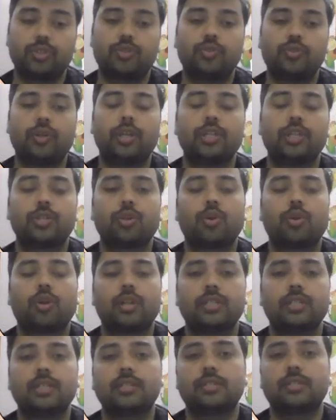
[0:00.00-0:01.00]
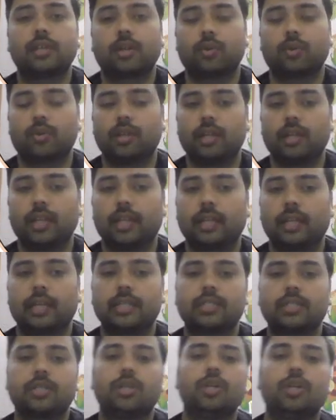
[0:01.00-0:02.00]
So it is known as a circular linked list.